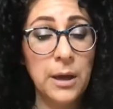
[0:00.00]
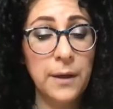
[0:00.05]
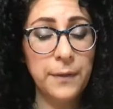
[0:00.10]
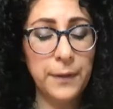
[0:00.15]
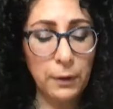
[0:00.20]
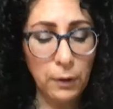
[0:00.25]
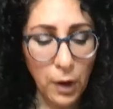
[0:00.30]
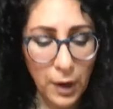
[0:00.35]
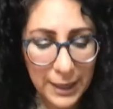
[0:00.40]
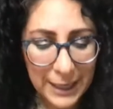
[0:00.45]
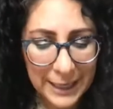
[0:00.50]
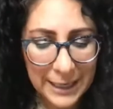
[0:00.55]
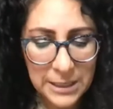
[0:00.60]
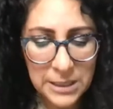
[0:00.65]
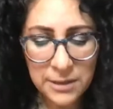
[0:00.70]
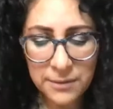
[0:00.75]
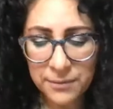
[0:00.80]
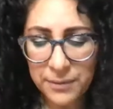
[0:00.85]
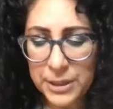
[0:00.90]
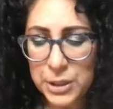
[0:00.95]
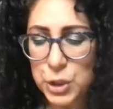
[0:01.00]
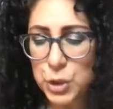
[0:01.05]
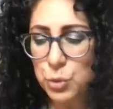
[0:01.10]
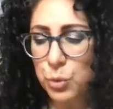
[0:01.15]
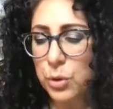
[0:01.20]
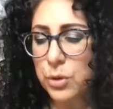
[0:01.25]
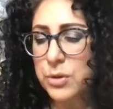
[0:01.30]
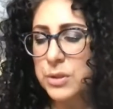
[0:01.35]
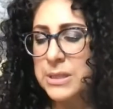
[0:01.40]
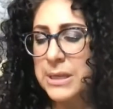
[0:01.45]
There are
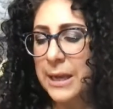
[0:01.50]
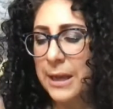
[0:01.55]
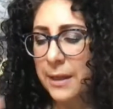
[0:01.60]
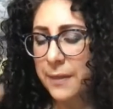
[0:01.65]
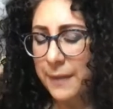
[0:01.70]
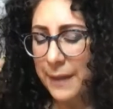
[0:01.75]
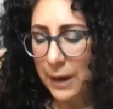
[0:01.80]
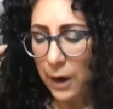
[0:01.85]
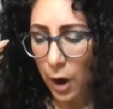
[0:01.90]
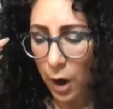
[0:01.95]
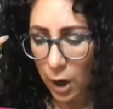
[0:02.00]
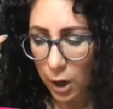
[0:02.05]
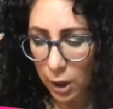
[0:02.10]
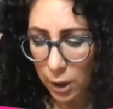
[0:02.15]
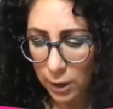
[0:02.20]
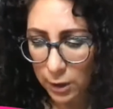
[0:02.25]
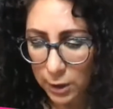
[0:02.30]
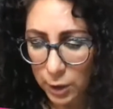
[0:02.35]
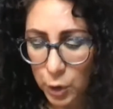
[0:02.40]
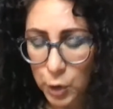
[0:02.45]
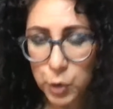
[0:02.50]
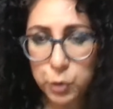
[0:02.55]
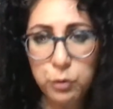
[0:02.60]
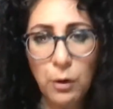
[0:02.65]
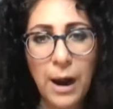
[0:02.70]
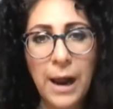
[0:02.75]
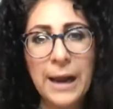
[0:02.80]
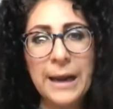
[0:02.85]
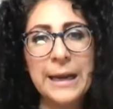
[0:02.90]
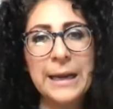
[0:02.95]
individuals that are
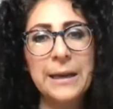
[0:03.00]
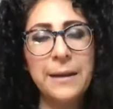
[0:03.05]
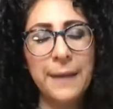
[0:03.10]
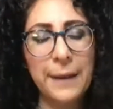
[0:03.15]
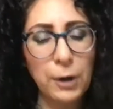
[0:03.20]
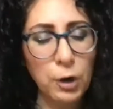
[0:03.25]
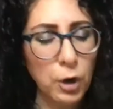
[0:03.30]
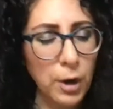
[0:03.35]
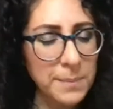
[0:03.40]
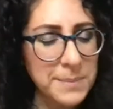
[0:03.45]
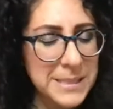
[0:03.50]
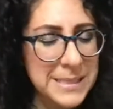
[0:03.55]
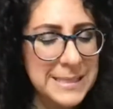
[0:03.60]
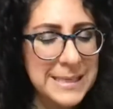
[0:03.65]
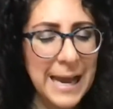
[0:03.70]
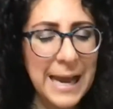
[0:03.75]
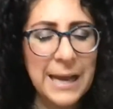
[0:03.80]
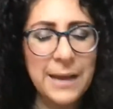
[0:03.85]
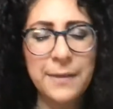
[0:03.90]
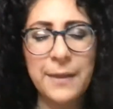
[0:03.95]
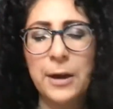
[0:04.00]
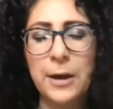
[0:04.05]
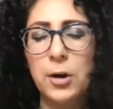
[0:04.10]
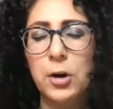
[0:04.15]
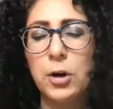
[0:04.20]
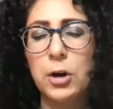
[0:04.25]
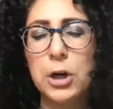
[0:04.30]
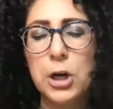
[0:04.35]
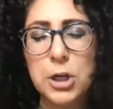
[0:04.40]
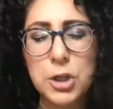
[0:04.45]
crying, that are upset, that
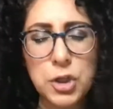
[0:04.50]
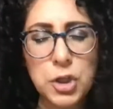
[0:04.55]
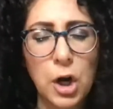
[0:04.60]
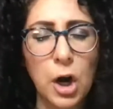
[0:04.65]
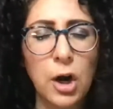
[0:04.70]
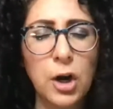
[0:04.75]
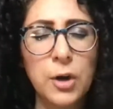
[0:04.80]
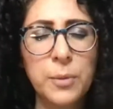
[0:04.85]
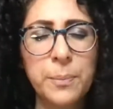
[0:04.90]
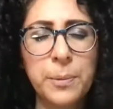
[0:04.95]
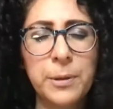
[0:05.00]
are in a dark